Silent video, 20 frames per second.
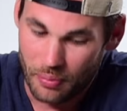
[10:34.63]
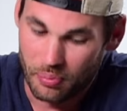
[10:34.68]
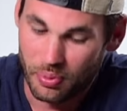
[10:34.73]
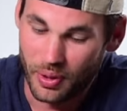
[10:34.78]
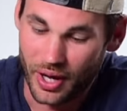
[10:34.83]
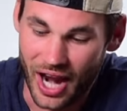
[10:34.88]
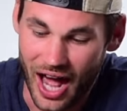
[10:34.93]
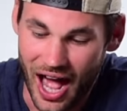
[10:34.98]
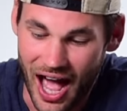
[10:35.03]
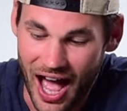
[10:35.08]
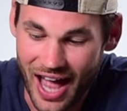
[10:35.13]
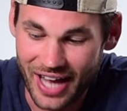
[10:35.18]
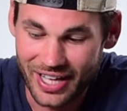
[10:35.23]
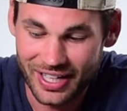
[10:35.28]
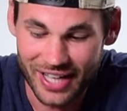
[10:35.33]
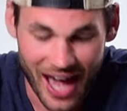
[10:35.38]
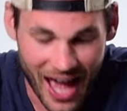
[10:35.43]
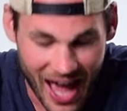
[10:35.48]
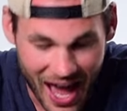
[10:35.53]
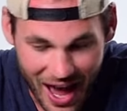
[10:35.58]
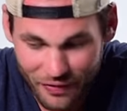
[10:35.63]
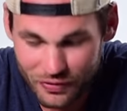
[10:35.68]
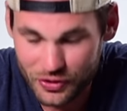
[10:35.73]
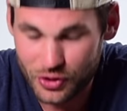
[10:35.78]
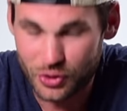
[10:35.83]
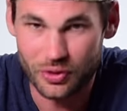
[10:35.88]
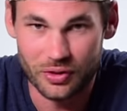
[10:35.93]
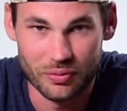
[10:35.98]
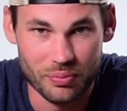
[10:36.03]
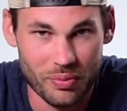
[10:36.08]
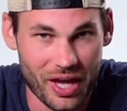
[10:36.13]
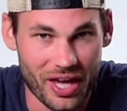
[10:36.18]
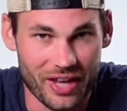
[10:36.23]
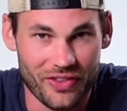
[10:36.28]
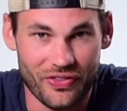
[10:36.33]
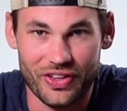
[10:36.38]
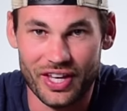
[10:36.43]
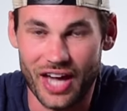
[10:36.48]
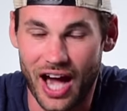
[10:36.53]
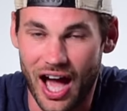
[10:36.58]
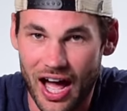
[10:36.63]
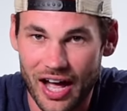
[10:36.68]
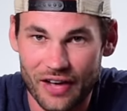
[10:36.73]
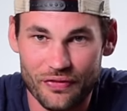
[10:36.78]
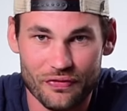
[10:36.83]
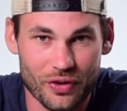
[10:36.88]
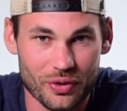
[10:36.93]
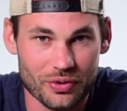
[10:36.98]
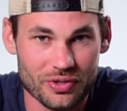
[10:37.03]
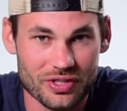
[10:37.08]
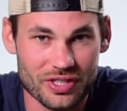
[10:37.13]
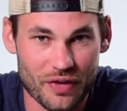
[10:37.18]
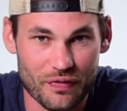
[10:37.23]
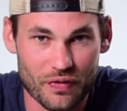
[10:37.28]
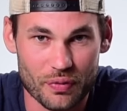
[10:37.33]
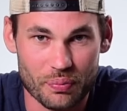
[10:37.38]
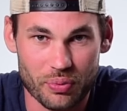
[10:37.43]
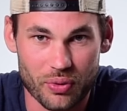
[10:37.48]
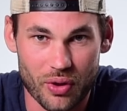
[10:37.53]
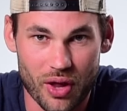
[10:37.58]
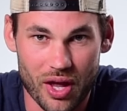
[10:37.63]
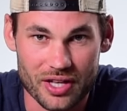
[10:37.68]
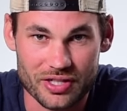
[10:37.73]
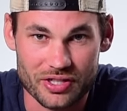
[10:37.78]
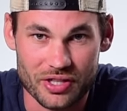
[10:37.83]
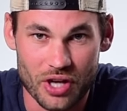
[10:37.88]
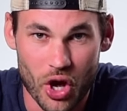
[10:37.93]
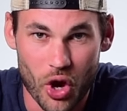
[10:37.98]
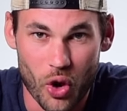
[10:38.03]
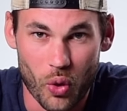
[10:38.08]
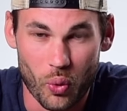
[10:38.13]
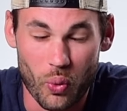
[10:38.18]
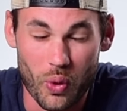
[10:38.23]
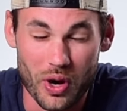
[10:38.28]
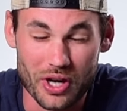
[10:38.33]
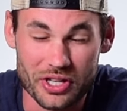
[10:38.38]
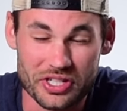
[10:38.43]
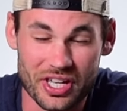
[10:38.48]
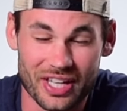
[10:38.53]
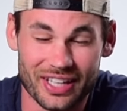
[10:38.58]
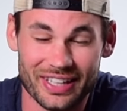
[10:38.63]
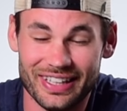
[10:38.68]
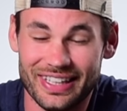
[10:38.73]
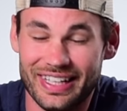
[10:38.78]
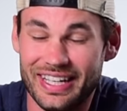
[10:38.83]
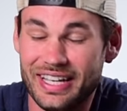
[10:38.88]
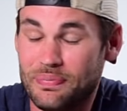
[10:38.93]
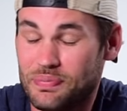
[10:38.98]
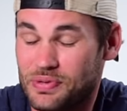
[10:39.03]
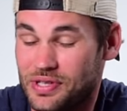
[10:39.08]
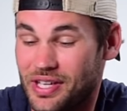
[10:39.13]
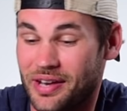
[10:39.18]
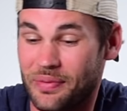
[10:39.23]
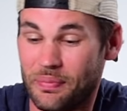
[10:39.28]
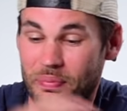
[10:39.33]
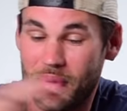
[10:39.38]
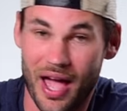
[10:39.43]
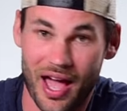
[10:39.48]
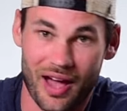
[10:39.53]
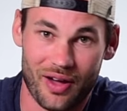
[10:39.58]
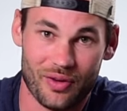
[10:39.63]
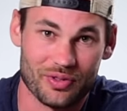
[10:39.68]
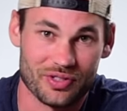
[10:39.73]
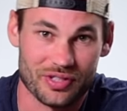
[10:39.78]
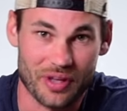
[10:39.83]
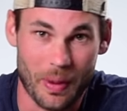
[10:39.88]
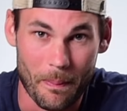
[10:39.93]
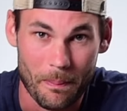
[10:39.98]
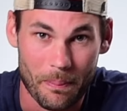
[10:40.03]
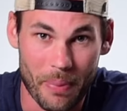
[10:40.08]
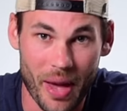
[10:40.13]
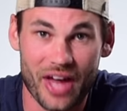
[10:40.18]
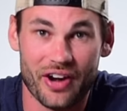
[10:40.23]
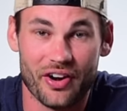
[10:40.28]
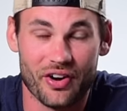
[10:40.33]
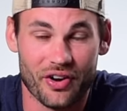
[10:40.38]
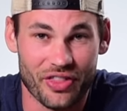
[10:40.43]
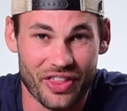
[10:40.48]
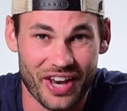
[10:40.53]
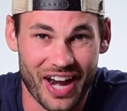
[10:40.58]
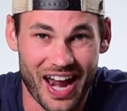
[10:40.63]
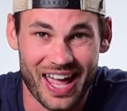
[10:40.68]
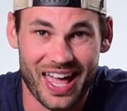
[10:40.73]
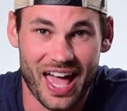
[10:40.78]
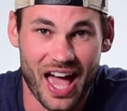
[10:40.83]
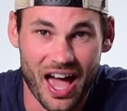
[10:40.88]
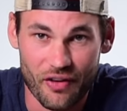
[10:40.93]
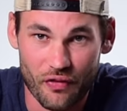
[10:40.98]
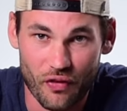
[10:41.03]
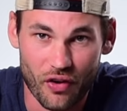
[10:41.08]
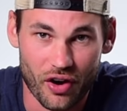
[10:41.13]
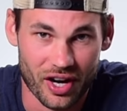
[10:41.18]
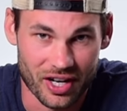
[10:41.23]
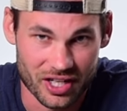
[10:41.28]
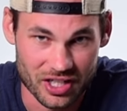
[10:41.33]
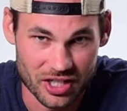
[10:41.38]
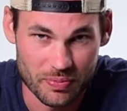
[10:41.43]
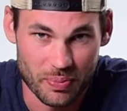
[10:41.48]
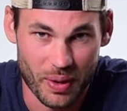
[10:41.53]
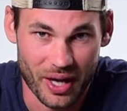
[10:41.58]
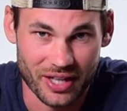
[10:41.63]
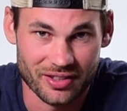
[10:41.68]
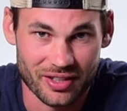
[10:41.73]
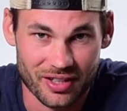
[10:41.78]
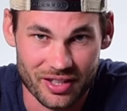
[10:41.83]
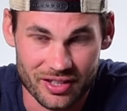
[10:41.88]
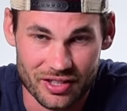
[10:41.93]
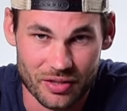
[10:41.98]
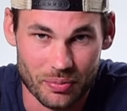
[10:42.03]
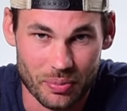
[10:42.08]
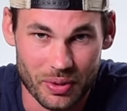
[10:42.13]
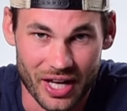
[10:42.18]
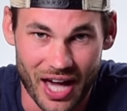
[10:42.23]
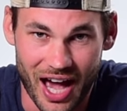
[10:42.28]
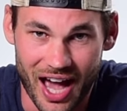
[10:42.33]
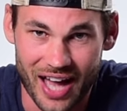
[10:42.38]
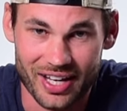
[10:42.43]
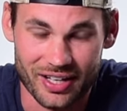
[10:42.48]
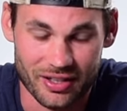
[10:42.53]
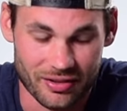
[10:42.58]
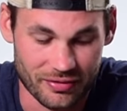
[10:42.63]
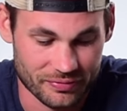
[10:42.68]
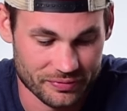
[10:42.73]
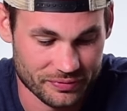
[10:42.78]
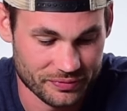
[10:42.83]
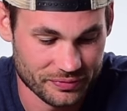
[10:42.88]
But I have to admit, the iPhone seven Plus was leaps and bounds better than I ever expected it to be. I did.